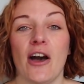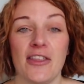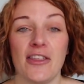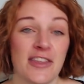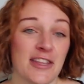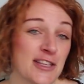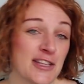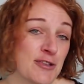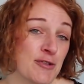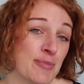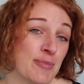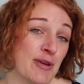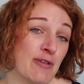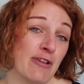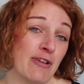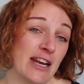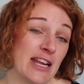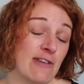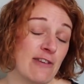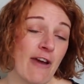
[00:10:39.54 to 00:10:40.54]
think this will be a
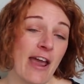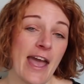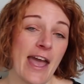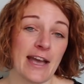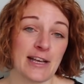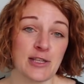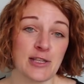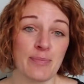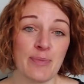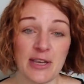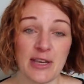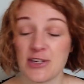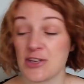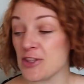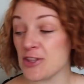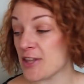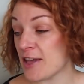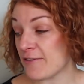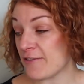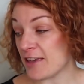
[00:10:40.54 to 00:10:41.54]
really great
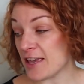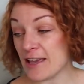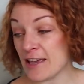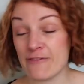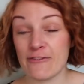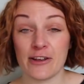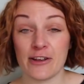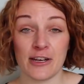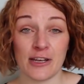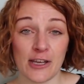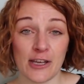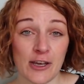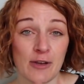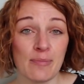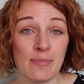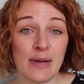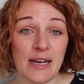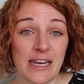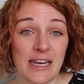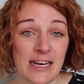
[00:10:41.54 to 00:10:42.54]
exhibition. They've even
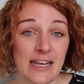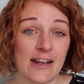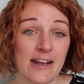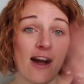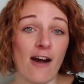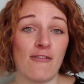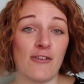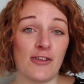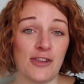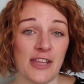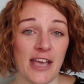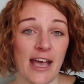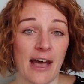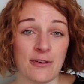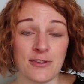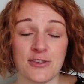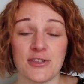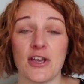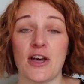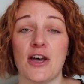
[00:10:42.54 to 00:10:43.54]
completely covered the
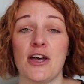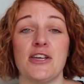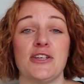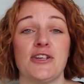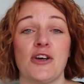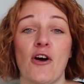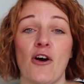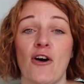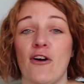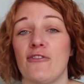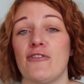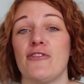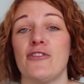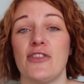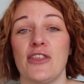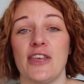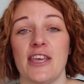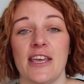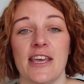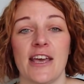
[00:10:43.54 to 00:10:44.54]
outside of
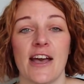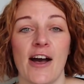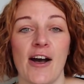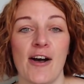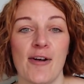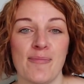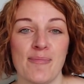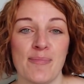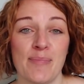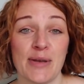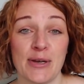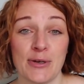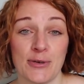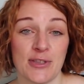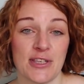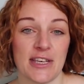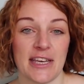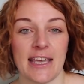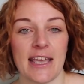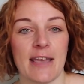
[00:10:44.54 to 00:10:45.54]
the
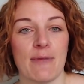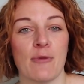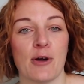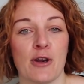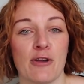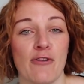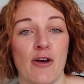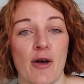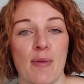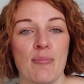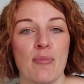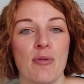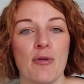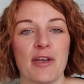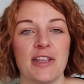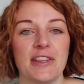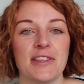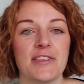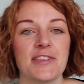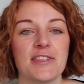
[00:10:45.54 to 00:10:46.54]
building in one of her
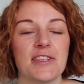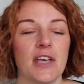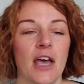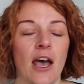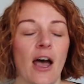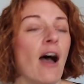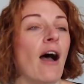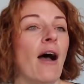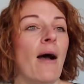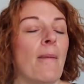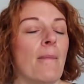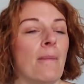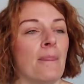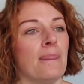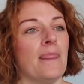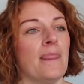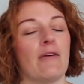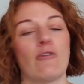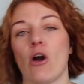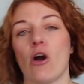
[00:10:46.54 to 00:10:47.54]
prints.
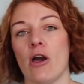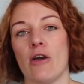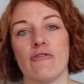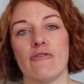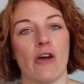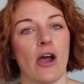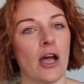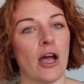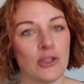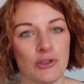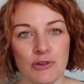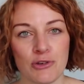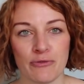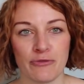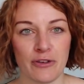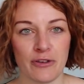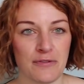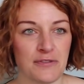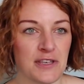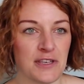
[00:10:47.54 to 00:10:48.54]
They've got over
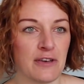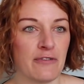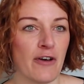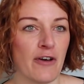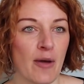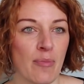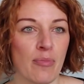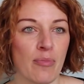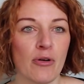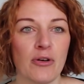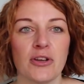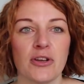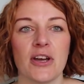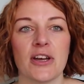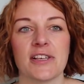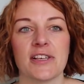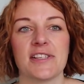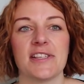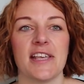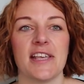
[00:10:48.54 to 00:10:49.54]
150 of her
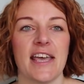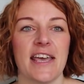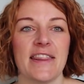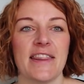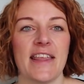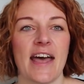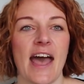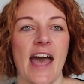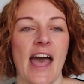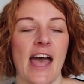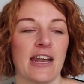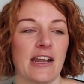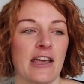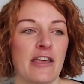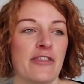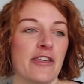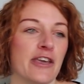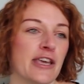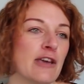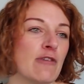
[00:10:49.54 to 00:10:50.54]
products in there, and I
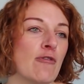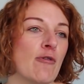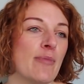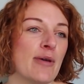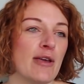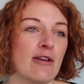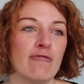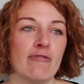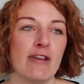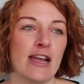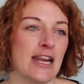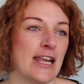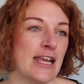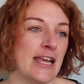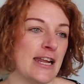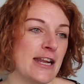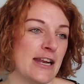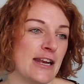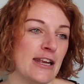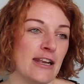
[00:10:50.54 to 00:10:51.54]
think it will be a
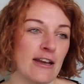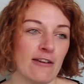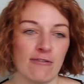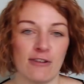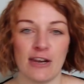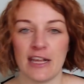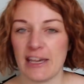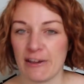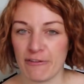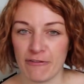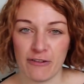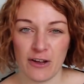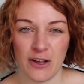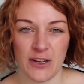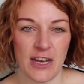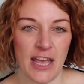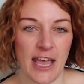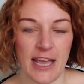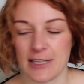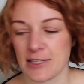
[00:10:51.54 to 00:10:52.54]
really lovely,
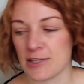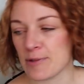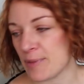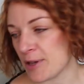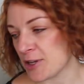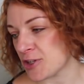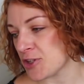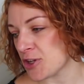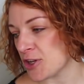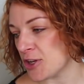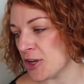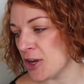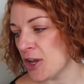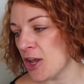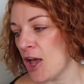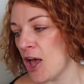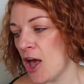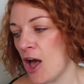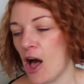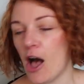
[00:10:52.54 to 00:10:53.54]
fun exhibition.
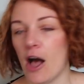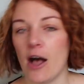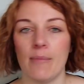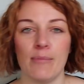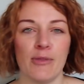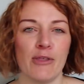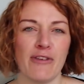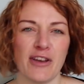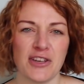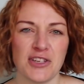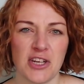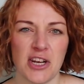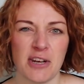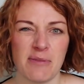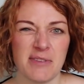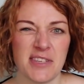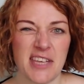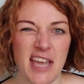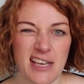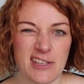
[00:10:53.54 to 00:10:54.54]
The Fashion
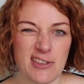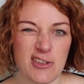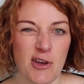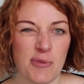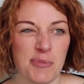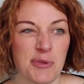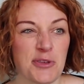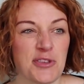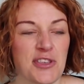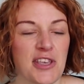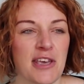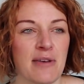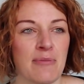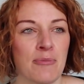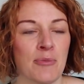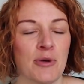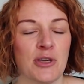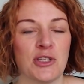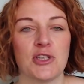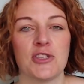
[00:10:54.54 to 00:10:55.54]
and Textile
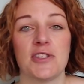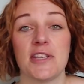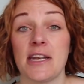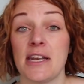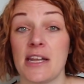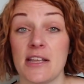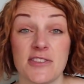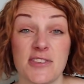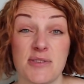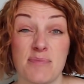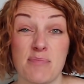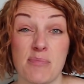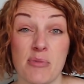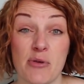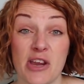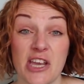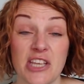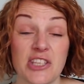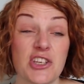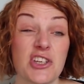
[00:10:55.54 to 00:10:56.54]
Museum, which is in London
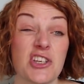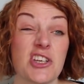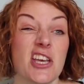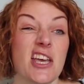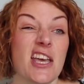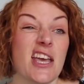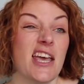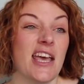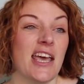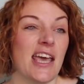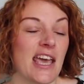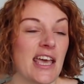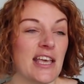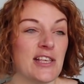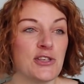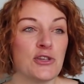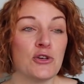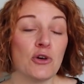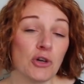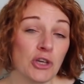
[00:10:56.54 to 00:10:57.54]
Bridge,
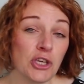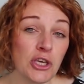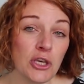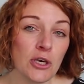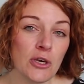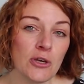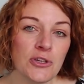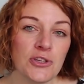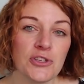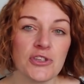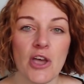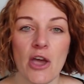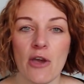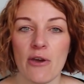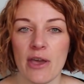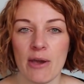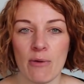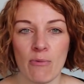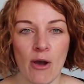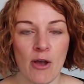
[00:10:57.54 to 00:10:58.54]
is not huge, so
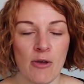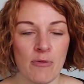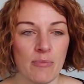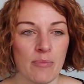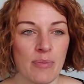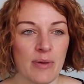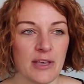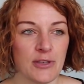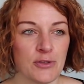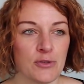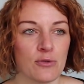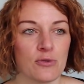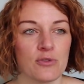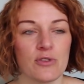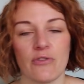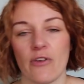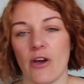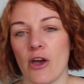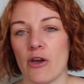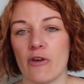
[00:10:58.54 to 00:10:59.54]
it won't be sort
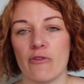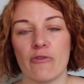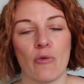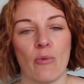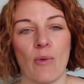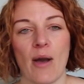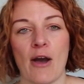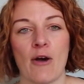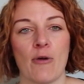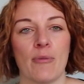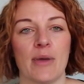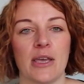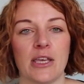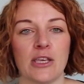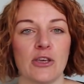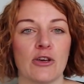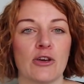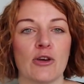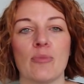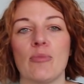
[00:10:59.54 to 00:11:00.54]
of overwhelming.
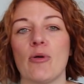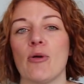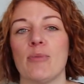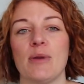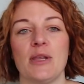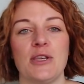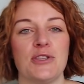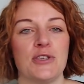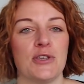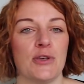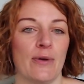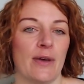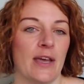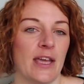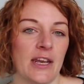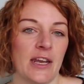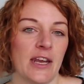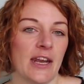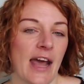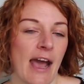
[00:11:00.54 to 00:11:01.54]
You could probably do it
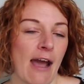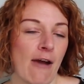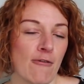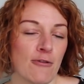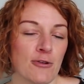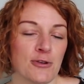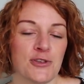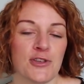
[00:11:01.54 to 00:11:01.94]
in an hour or